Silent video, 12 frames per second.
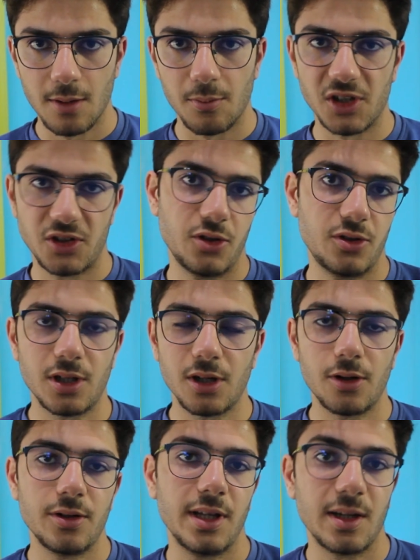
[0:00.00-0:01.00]
but you're not
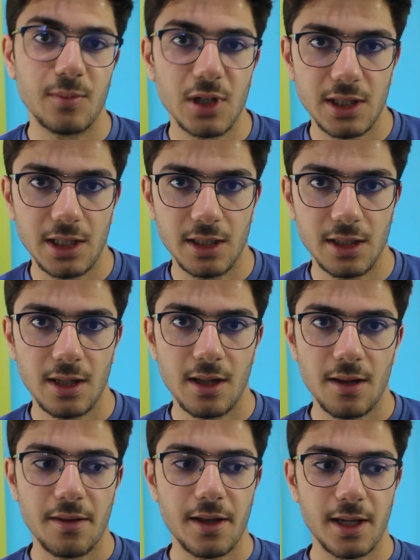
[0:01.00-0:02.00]
earning money,
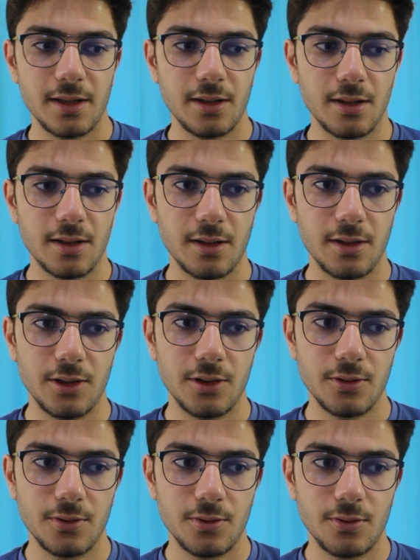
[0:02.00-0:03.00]
then
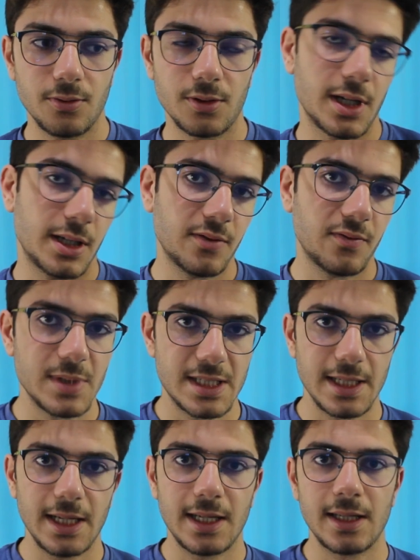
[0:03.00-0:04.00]
you're kind of
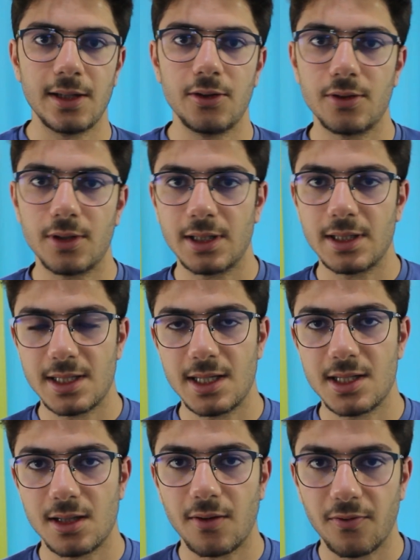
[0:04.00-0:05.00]
mistaken and you're in the
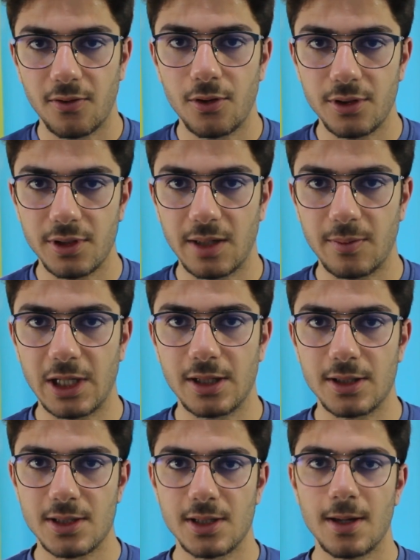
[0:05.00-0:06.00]
season of learning.
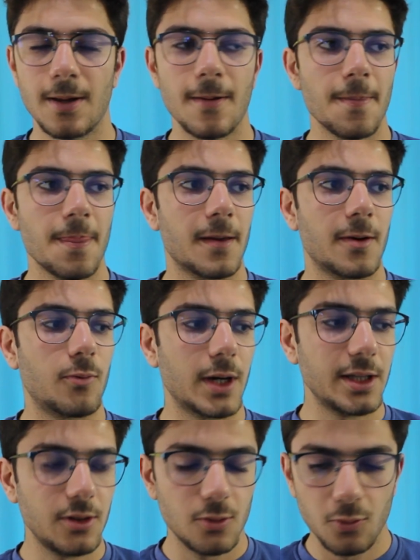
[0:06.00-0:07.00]
Because when you